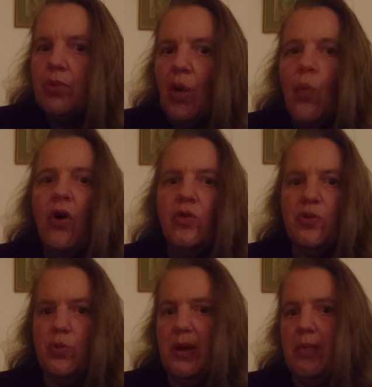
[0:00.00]

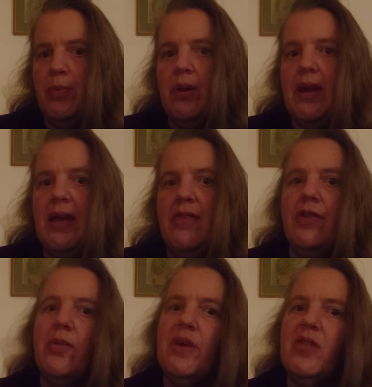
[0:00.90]
whilst we breathe,
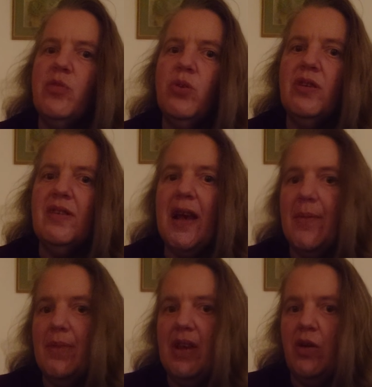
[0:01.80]
no matter what is
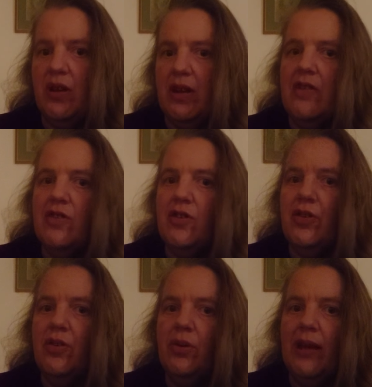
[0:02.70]
happening on an
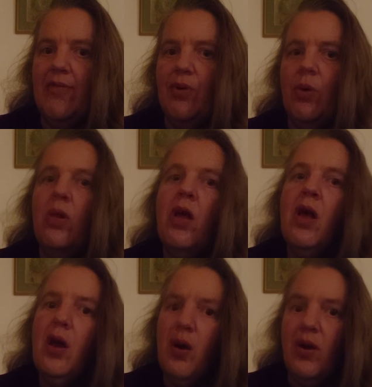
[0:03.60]
external level,
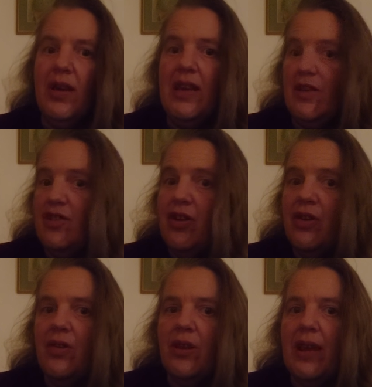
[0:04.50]
on an
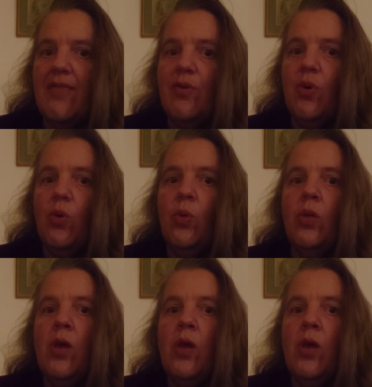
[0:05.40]
internal level,